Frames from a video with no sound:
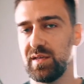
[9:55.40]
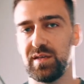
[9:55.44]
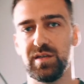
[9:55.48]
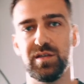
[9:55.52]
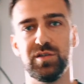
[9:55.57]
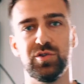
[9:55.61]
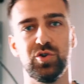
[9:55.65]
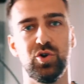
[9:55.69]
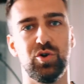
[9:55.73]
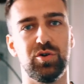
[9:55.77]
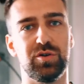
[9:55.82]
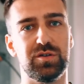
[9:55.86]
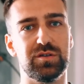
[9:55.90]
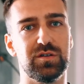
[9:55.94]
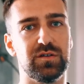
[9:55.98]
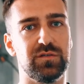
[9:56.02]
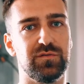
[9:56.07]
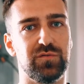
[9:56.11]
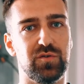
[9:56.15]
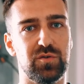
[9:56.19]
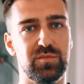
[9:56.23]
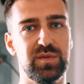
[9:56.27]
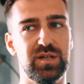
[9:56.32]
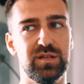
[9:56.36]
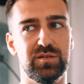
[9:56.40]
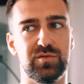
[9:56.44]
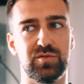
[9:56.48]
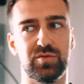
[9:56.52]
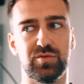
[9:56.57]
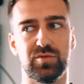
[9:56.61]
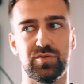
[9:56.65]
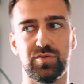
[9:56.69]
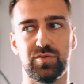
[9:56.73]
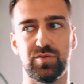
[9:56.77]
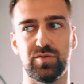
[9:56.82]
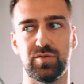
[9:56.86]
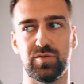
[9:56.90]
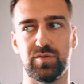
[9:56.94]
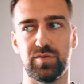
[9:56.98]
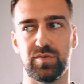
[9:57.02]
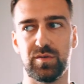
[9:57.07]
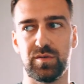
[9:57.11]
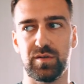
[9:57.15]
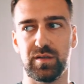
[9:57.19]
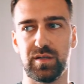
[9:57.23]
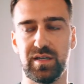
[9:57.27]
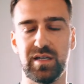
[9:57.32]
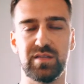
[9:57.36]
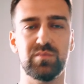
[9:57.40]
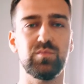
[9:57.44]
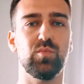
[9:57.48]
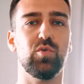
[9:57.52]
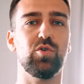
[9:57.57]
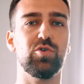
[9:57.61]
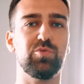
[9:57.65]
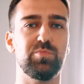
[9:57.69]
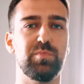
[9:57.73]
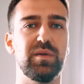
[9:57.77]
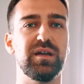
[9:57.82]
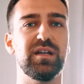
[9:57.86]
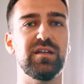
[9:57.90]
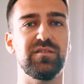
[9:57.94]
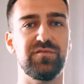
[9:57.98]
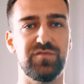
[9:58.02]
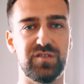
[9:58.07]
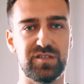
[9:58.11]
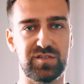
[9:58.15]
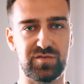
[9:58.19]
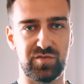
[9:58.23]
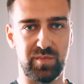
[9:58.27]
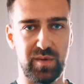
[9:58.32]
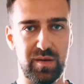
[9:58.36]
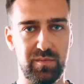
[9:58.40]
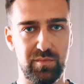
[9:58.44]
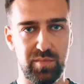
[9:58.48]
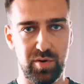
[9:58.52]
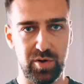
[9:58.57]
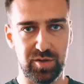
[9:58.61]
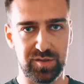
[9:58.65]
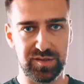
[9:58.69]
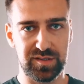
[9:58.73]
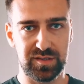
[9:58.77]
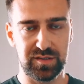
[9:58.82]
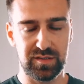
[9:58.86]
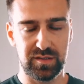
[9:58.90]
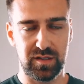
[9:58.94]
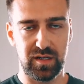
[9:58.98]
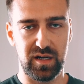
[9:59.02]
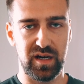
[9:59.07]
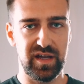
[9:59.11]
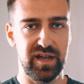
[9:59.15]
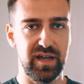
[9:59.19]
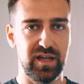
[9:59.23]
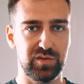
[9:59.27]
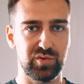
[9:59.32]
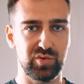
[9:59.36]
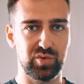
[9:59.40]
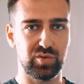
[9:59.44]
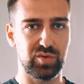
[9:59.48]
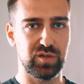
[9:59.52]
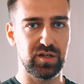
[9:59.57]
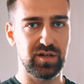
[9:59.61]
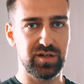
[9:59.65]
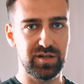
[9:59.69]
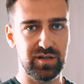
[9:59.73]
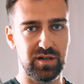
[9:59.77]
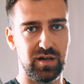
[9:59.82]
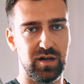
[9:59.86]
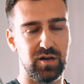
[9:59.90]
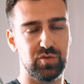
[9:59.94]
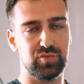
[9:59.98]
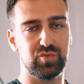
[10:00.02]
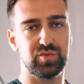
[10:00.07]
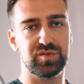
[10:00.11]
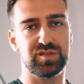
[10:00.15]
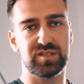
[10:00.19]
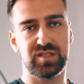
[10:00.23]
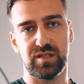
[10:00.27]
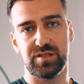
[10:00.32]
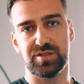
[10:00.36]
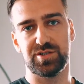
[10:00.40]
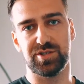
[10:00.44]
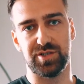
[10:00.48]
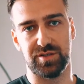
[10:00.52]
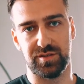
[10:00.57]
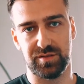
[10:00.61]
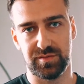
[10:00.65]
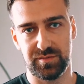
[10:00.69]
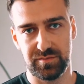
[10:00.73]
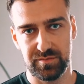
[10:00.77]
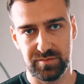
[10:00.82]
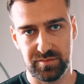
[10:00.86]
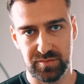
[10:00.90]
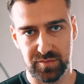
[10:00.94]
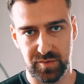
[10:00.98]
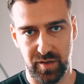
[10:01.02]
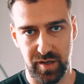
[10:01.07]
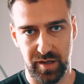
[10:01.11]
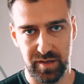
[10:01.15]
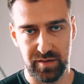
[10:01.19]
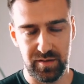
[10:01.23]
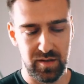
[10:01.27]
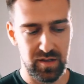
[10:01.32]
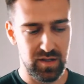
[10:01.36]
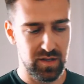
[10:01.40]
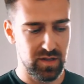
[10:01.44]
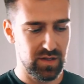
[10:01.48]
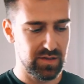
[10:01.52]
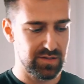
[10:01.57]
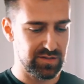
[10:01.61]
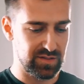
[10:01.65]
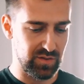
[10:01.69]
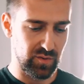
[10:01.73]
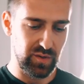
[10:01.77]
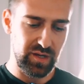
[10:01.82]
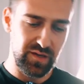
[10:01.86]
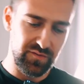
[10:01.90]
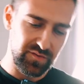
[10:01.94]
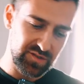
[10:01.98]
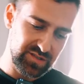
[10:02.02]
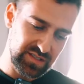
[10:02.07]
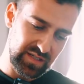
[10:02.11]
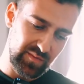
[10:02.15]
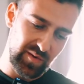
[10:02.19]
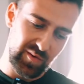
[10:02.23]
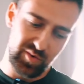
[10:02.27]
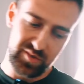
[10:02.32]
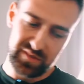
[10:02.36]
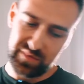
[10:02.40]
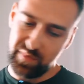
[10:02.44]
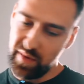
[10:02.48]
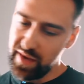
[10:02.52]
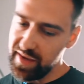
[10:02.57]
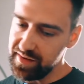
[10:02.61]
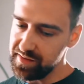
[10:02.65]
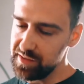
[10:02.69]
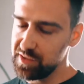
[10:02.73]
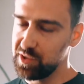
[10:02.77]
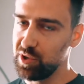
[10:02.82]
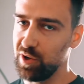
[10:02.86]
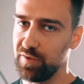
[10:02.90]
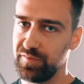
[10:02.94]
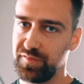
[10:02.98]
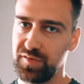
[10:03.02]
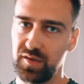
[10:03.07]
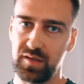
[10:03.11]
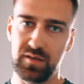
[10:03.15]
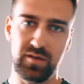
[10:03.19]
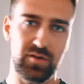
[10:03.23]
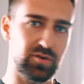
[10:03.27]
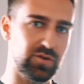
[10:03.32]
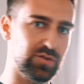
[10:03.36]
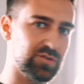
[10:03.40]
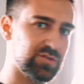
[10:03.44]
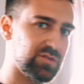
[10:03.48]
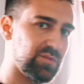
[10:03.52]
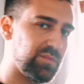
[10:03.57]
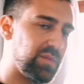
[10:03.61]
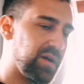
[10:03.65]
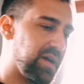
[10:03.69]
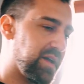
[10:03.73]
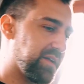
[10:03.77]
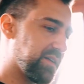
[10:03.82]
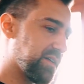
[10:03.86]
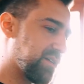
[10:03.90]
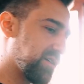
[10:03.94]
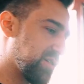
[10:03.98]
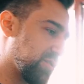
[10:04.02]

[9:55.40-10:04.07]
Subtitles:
In order for me to get more benefits from my boss, I had to learn how to sell shit, right? So whenever someone was buying a coffee, they were also buying a